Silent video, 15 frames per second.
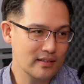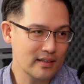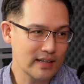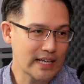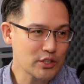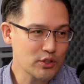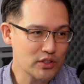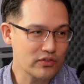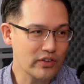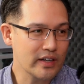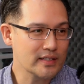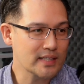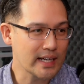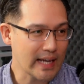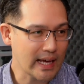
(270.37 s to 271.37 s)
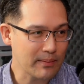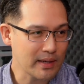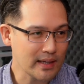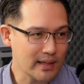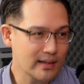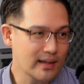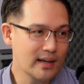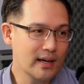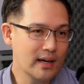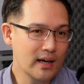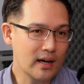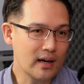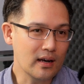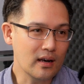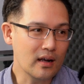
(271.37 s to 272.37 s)
country is very dynamic.
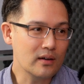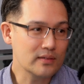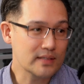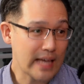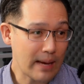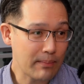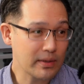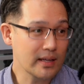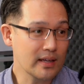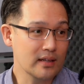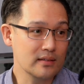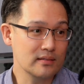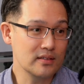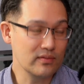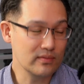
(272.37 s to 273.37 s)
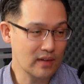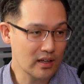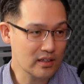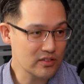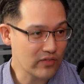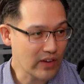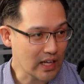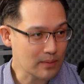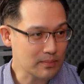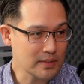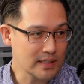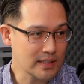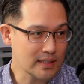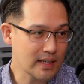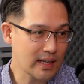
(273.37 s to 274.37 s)
A lot's happening, a lot of
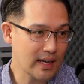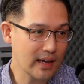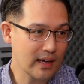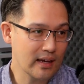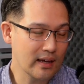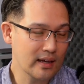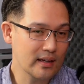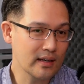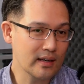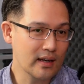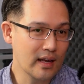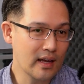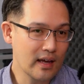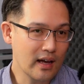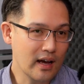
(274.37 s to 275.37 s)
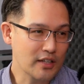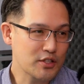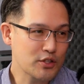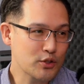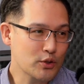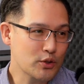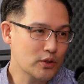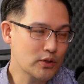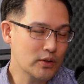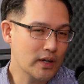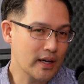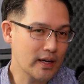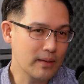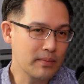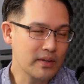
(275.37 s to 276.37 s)
development, and I saw
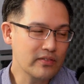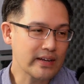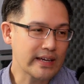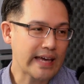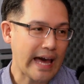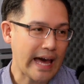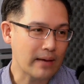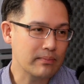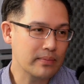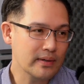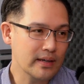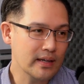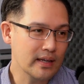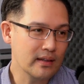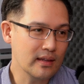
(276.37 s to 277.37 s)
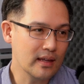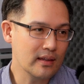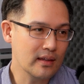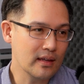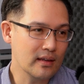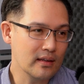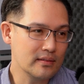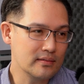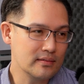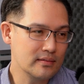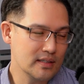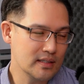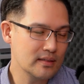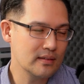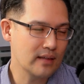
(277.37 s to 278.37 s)
a bit of a gap in the
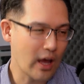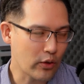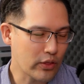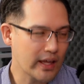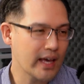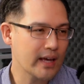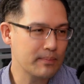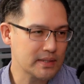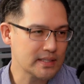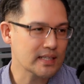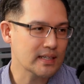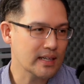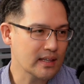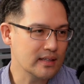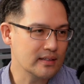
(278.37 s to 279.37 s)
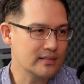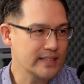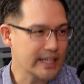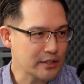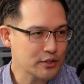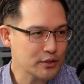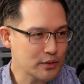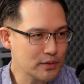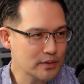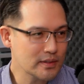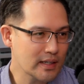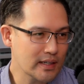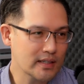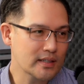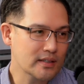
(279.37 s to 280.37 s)
healthcare, particularly in the dental
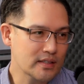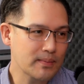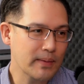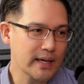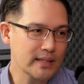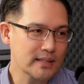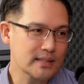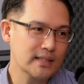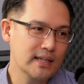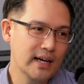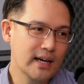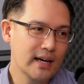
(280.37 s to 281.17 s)
space,